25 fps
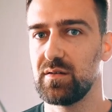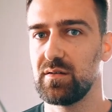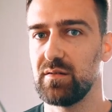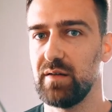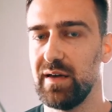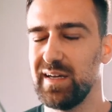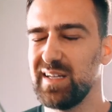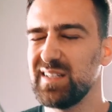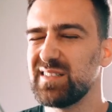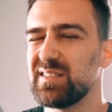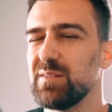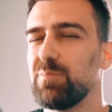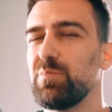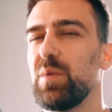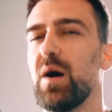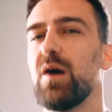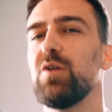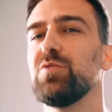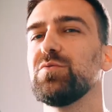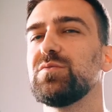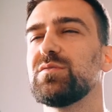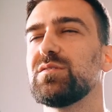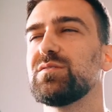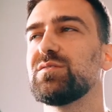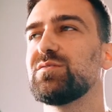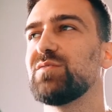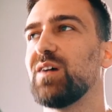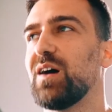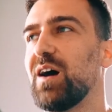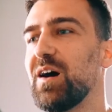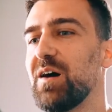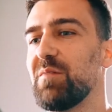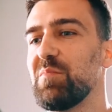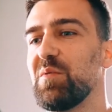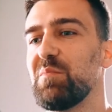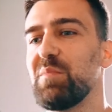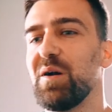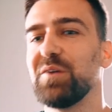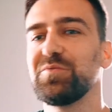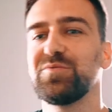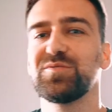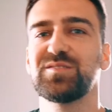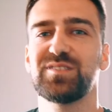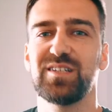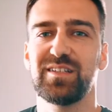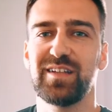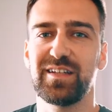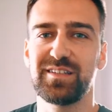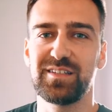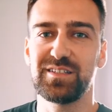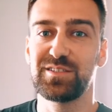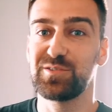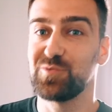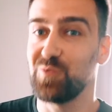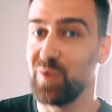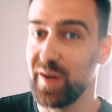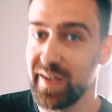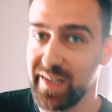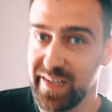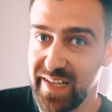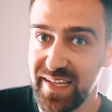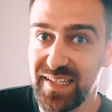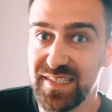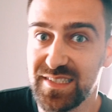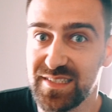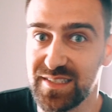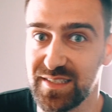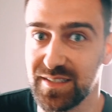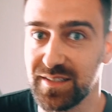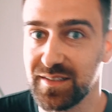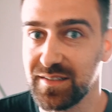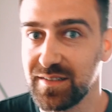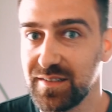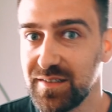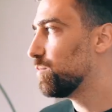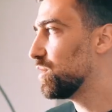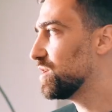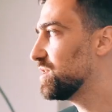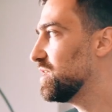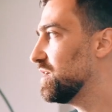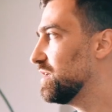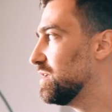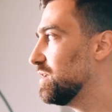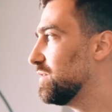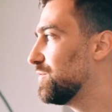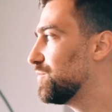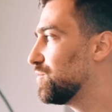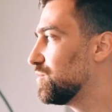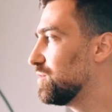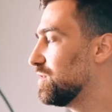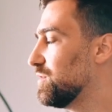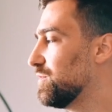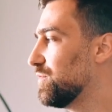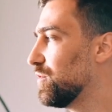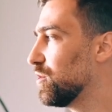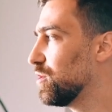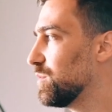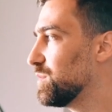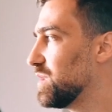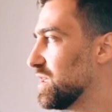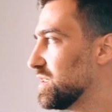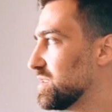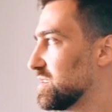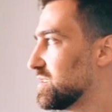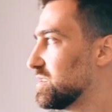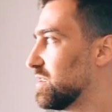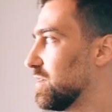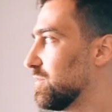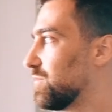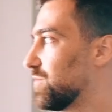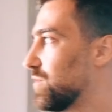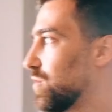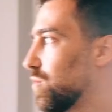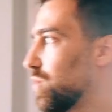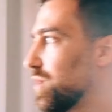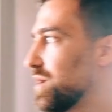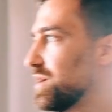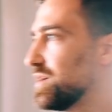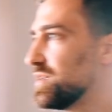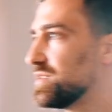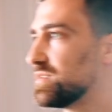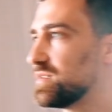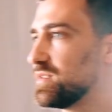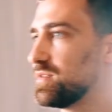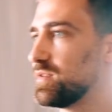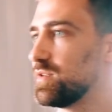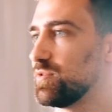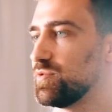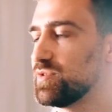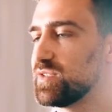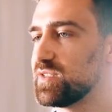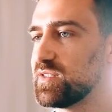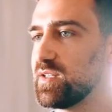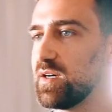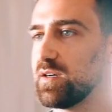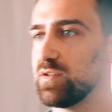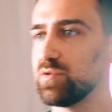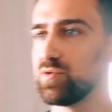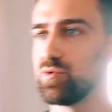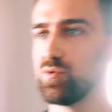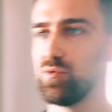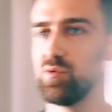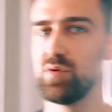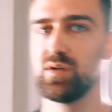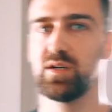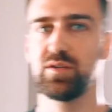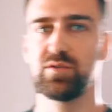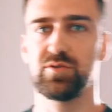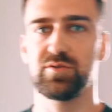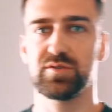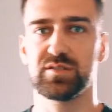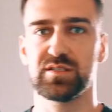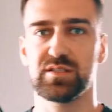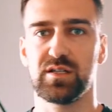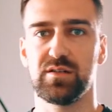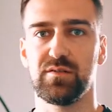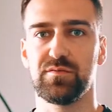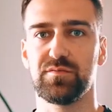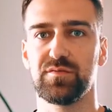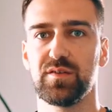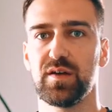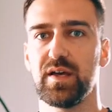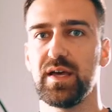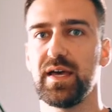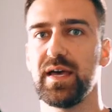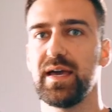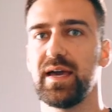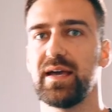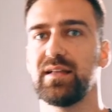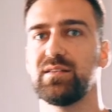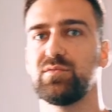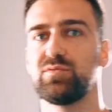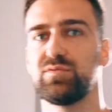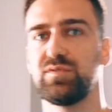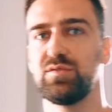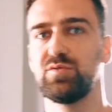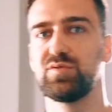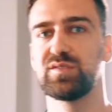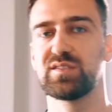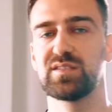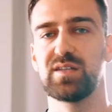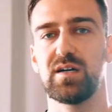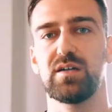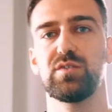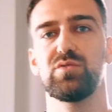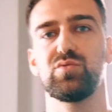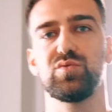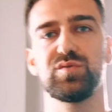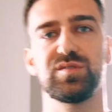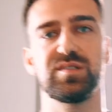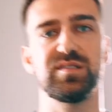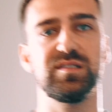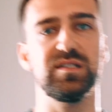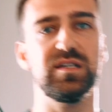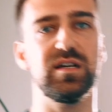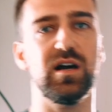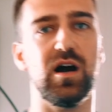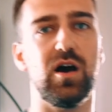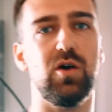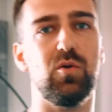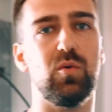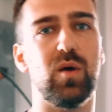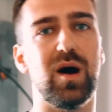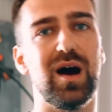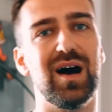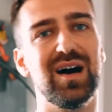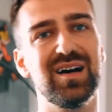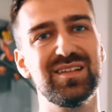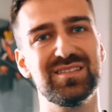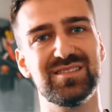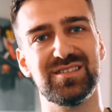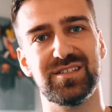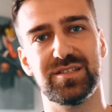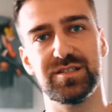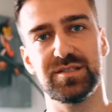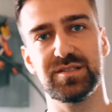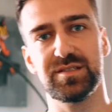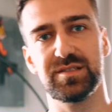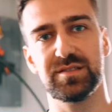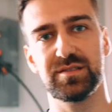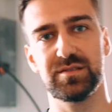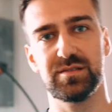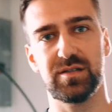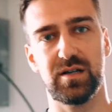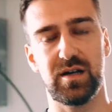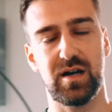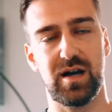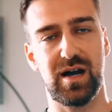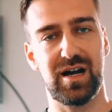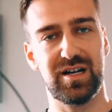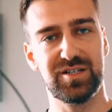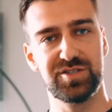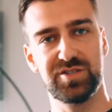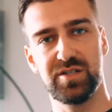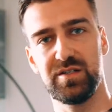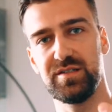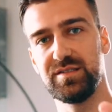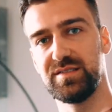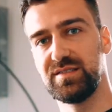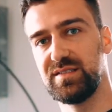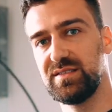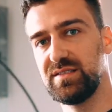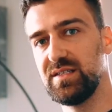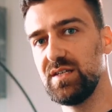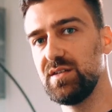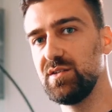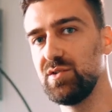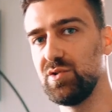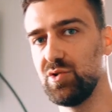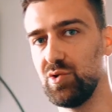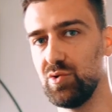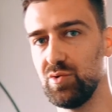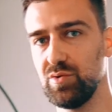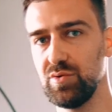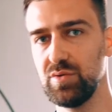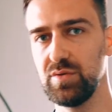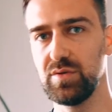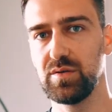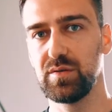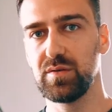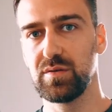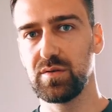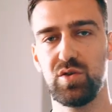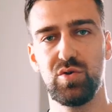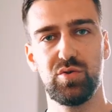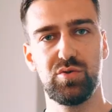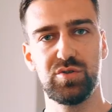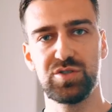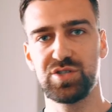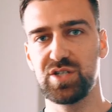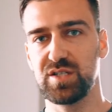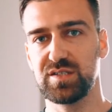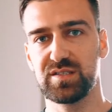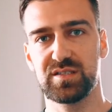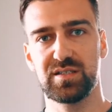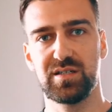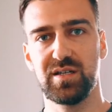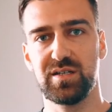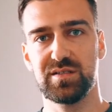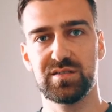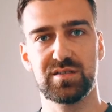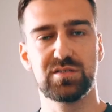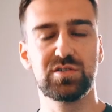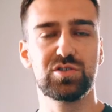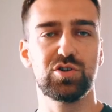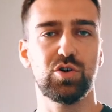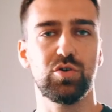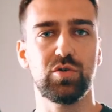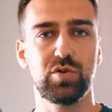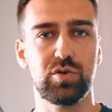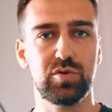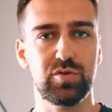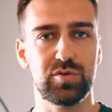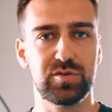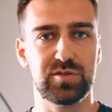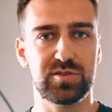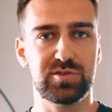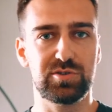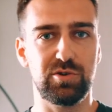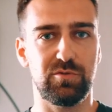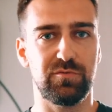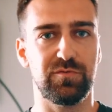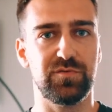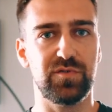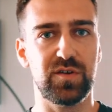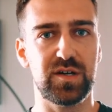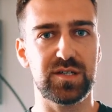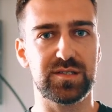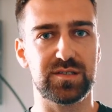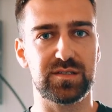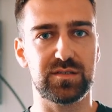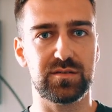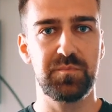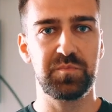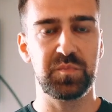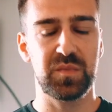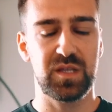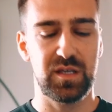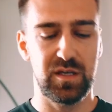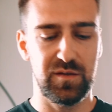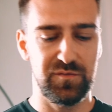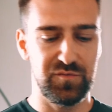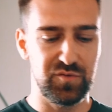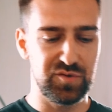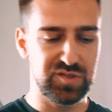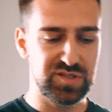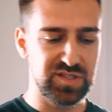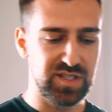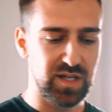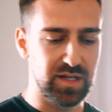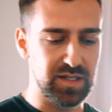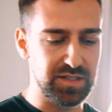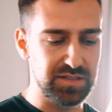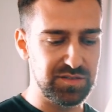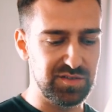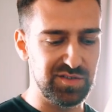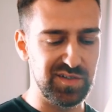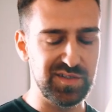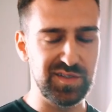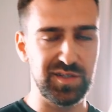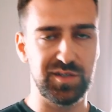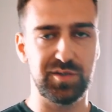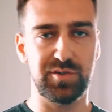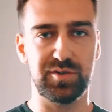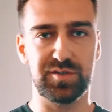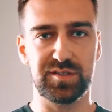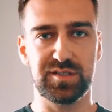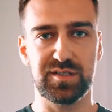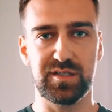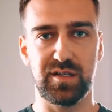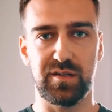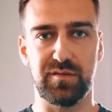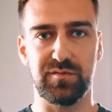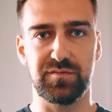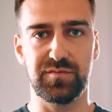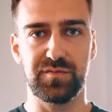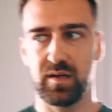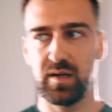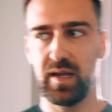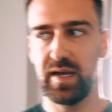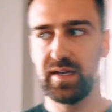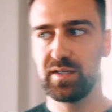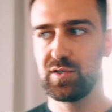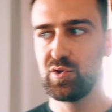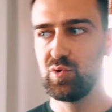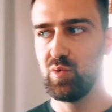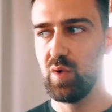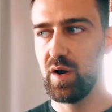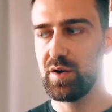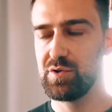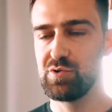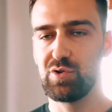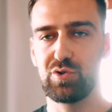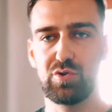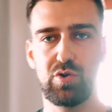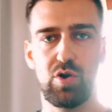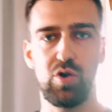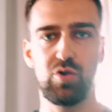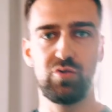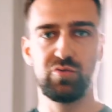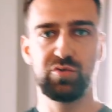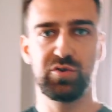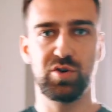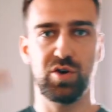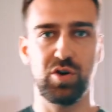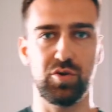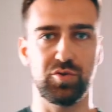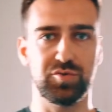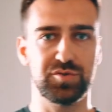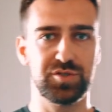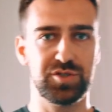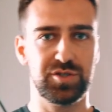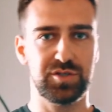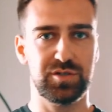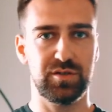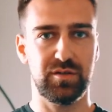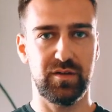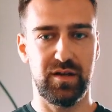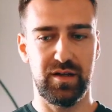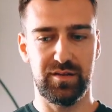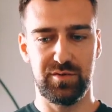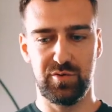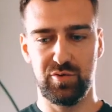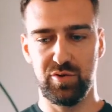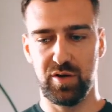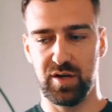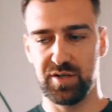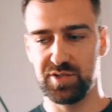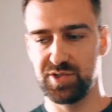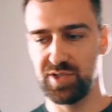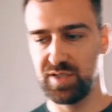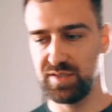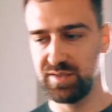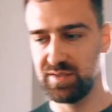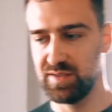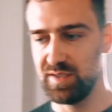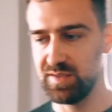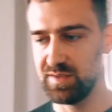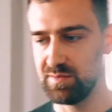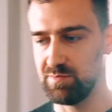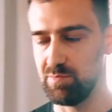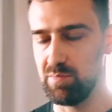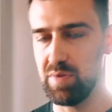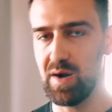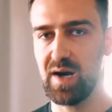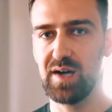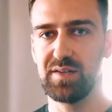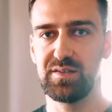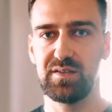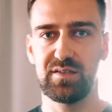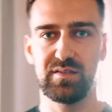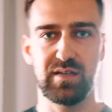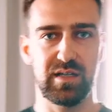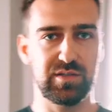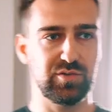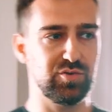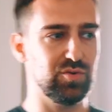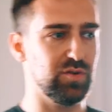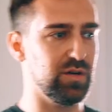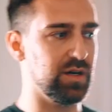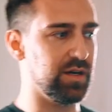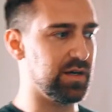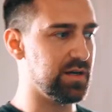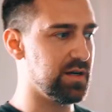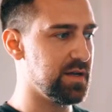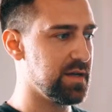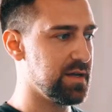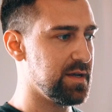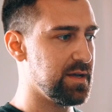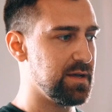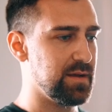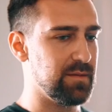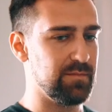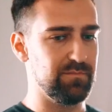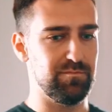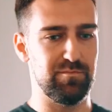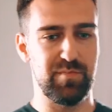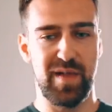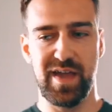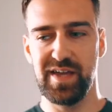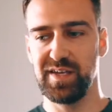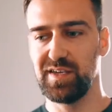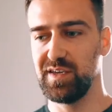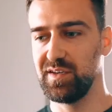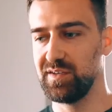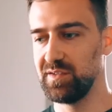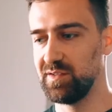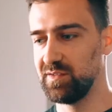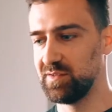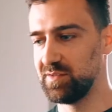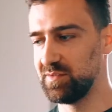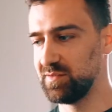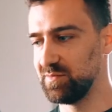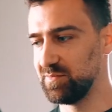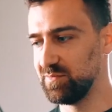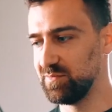Like, I'm about to say that it's quite lazy. But then if you develop that self-awareness and you start to look at yourself and you start to see how others actually see you, you'll just get so good so fast. If you start treating yourself like you are your own coach and you are just this body that you are making